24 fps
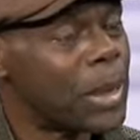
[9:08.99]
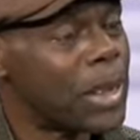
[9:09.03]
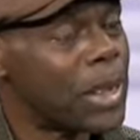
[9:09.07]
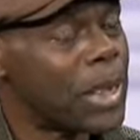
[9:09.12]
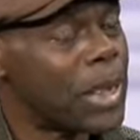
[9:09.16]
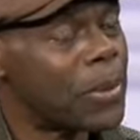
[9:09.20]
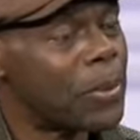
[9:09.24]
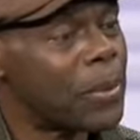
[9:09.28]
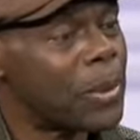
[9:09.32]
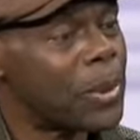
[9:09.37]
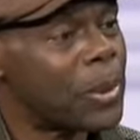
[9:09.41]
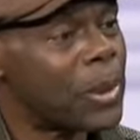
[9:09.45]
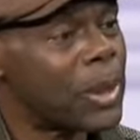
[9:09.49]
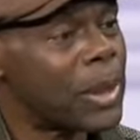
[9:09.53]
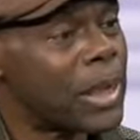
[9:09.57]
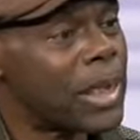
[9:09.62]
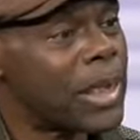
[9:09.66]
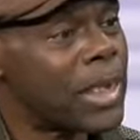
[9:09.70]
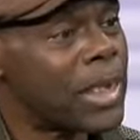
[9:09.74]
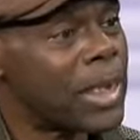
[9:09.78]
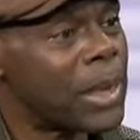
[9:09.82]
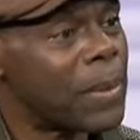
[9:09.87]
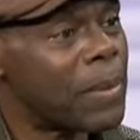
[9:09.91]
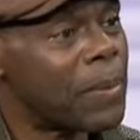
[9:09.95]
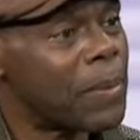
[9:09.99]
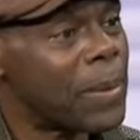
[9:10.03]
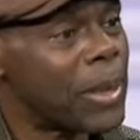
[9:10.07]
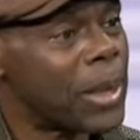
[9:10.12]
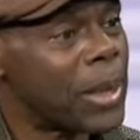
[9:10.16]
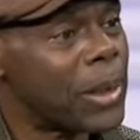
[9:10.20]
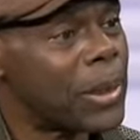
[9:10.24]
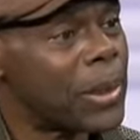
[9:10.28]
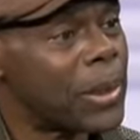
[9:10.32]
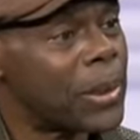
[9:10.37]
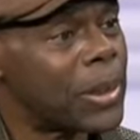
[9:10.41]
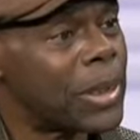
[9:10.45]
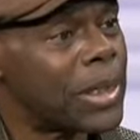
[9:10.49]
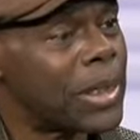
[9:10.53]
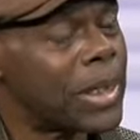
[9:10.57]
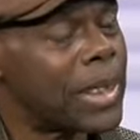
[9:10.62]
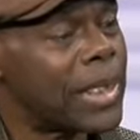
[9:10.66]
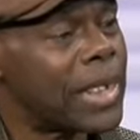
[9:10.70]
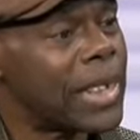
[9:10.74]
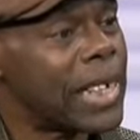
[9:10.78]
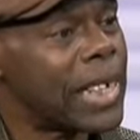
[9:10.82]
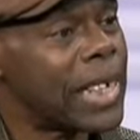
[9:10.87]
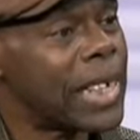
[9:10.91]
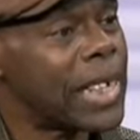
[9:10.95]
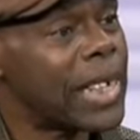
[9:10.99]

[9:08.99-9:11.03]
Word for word: but I'm talking about uh,